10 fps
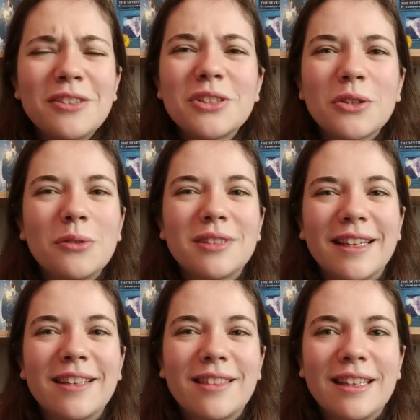I also don't
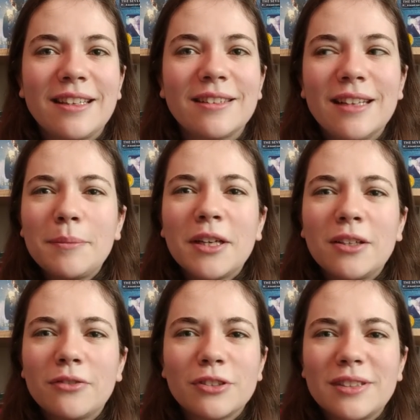like the
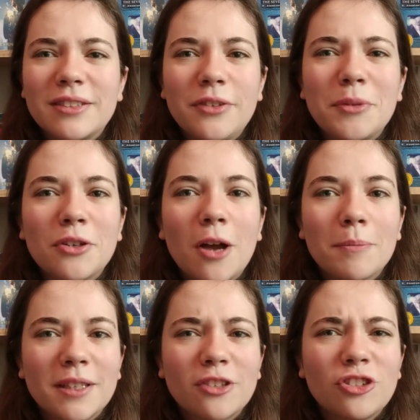female versus female
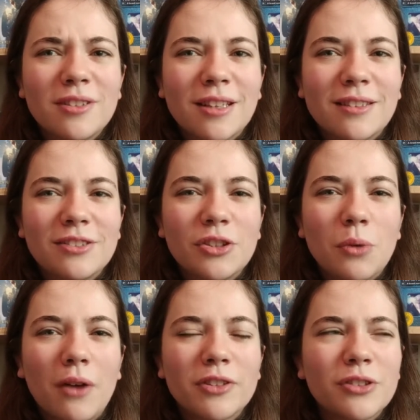competition that these
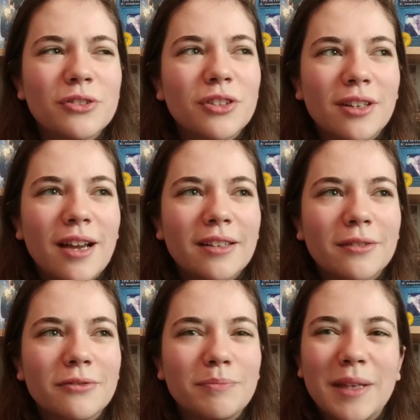two officers are kind
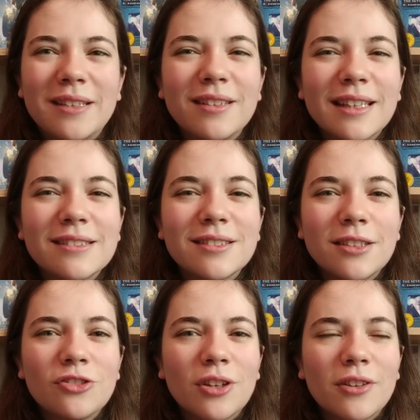of pitted against
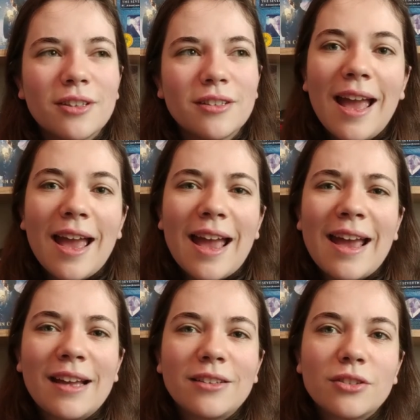each other.
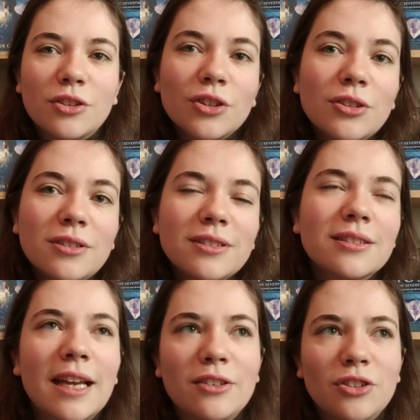And
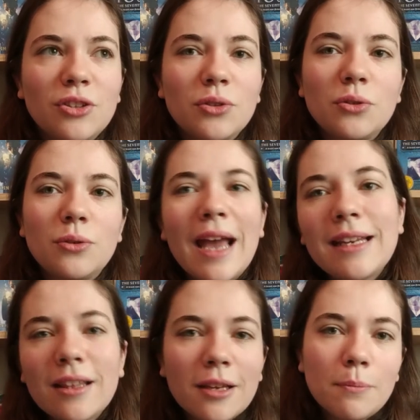girls can do
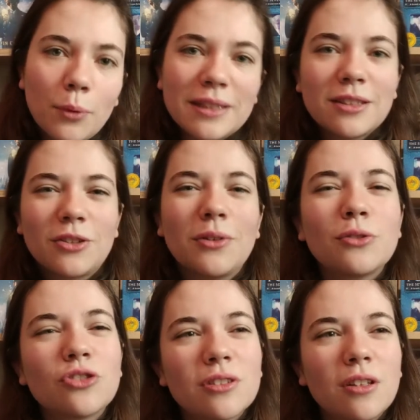anything boys can do. And
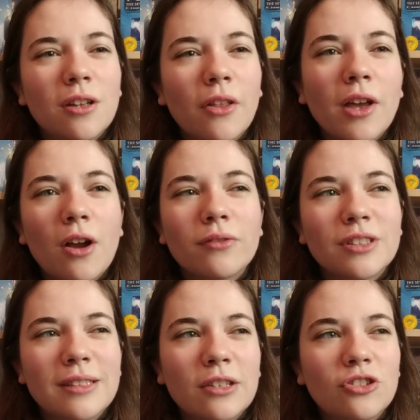there's just a lot of that
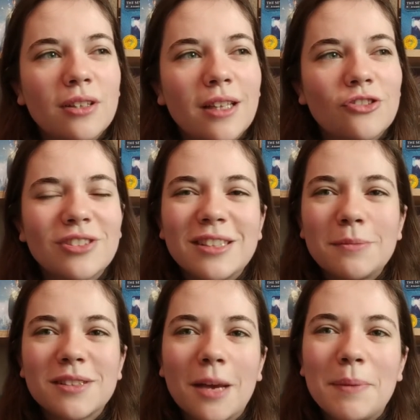conversation that just
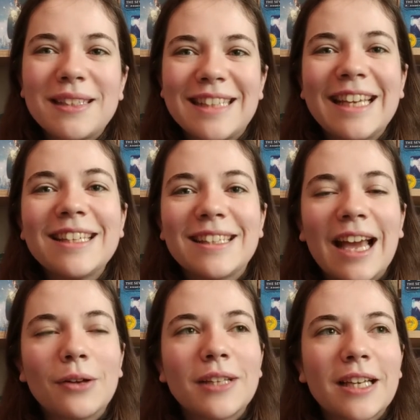seems a bit dated
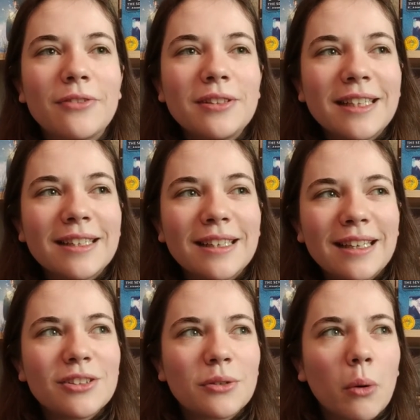now. Like, I feel like
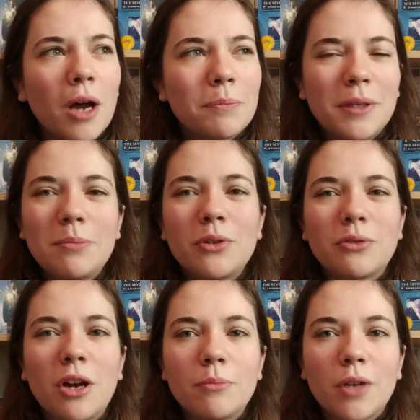kids grow up, people
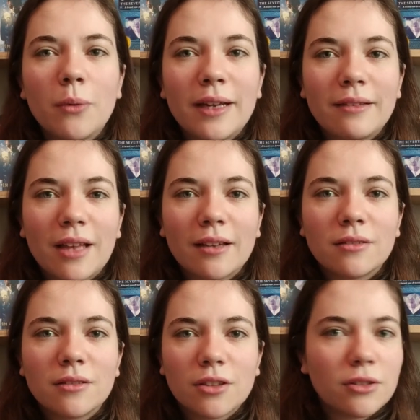grow up knowing
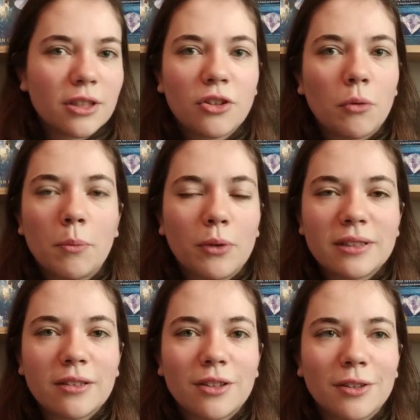that girls can do what
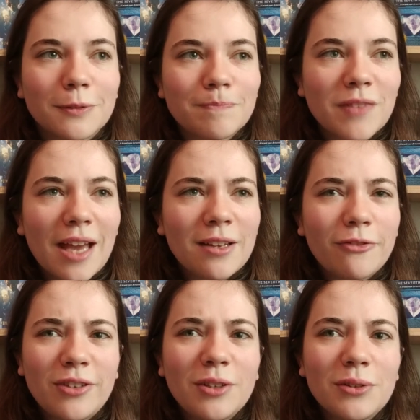boys can do. And it
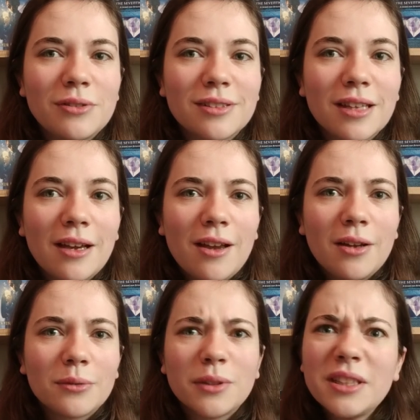feels
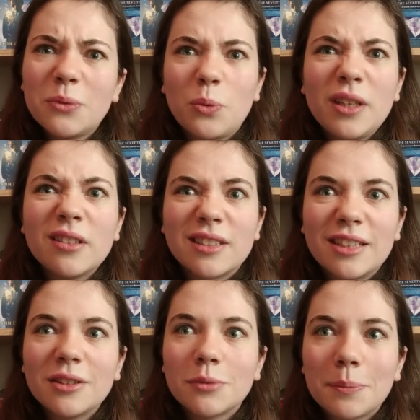really weird to
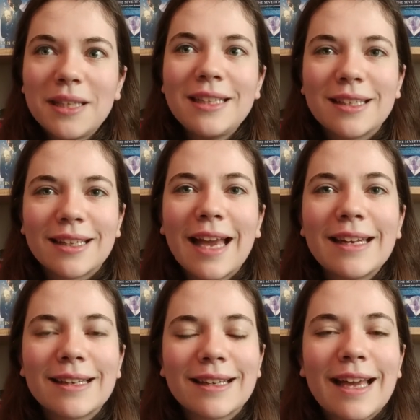hear it repeated
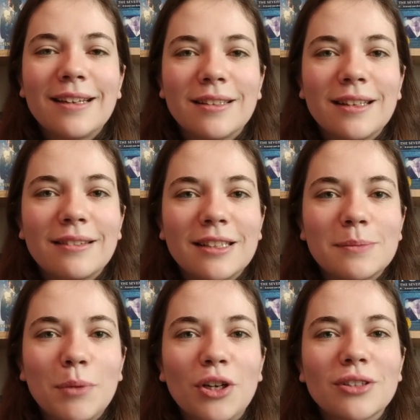again and again in
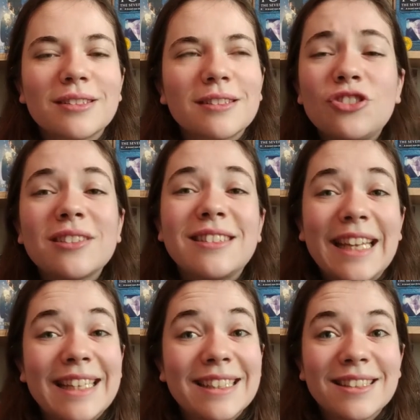these books. It's just
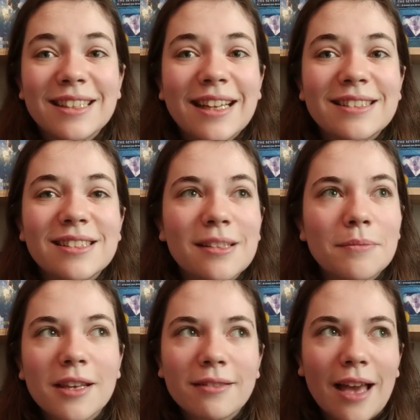dated. It's
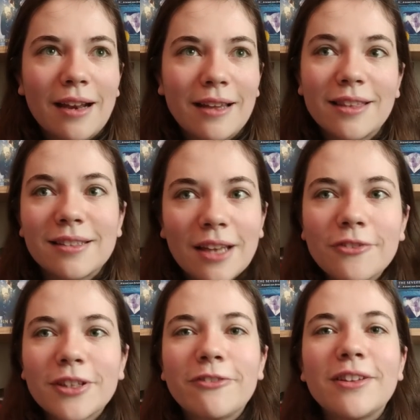something that I think
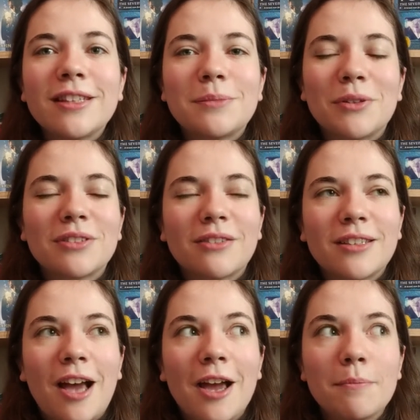definitely fit in these books at the
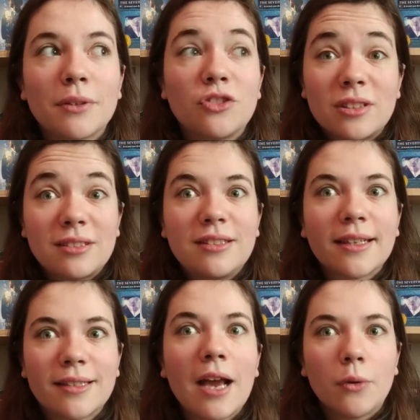time, but just
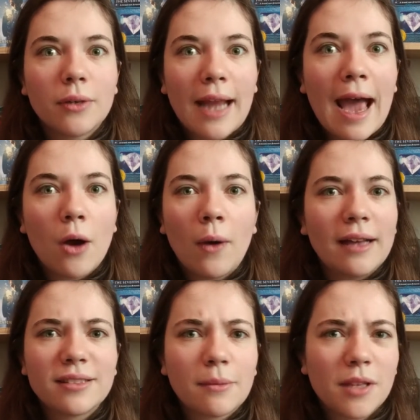sticks out now
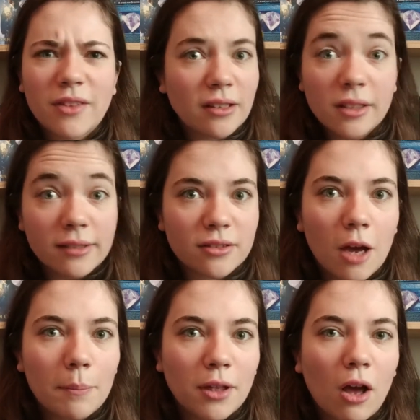as something that does
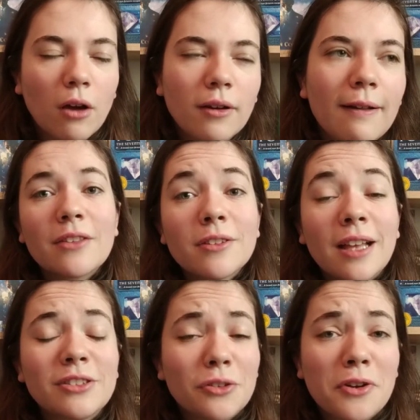not belong. Other than
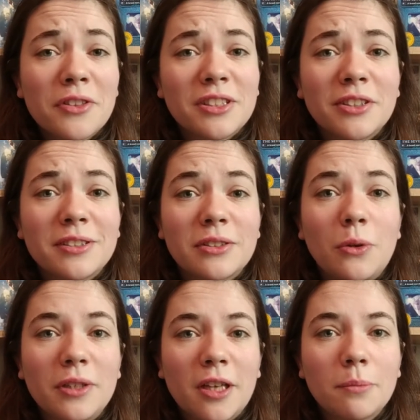that, so far the series is
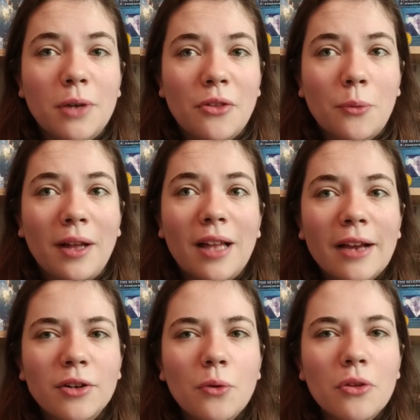holding up rather well.
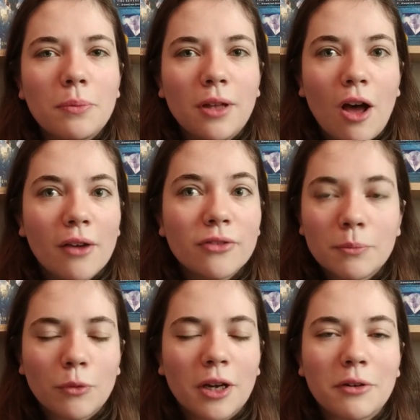I know the plot,
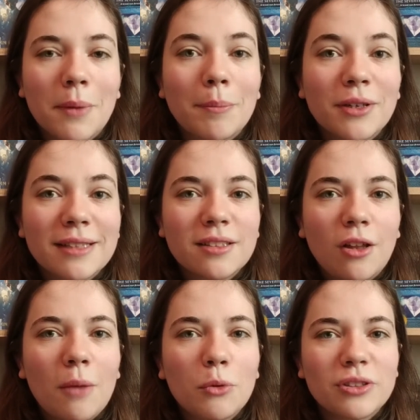from what I remember, gets a
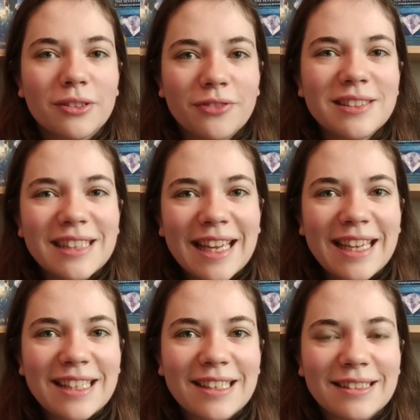lot more
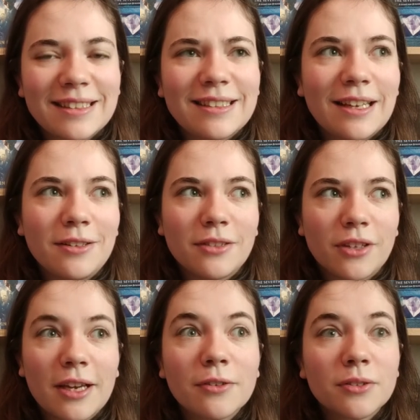sophisticated and detailed, and
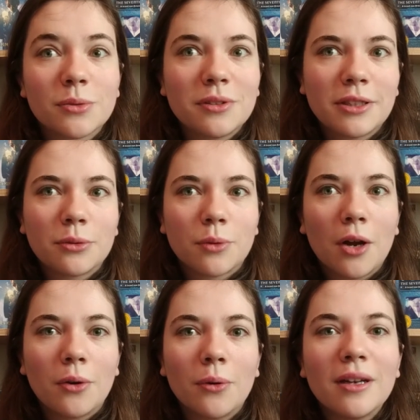the characters really
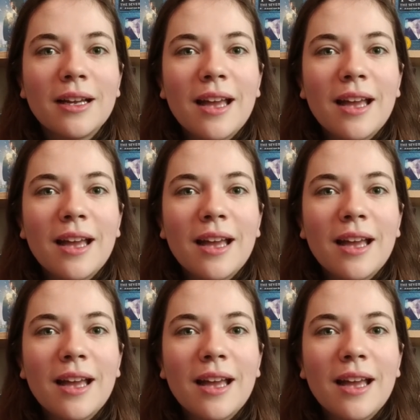grow.